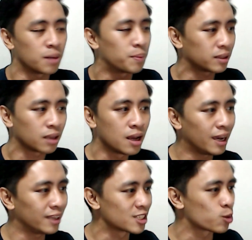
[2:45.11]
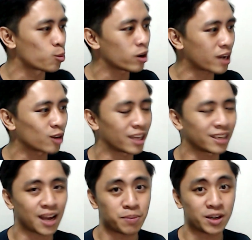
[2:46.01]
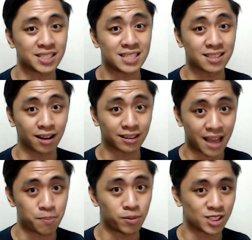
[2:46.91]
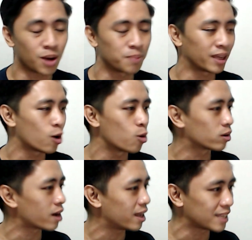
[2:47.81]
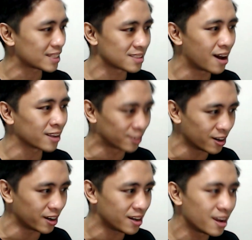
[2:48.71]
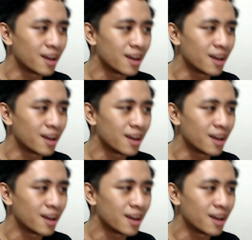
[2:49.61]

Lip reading: But it doesn't work out like that because he's got Lapras. So I'm like, oh god, that's not good.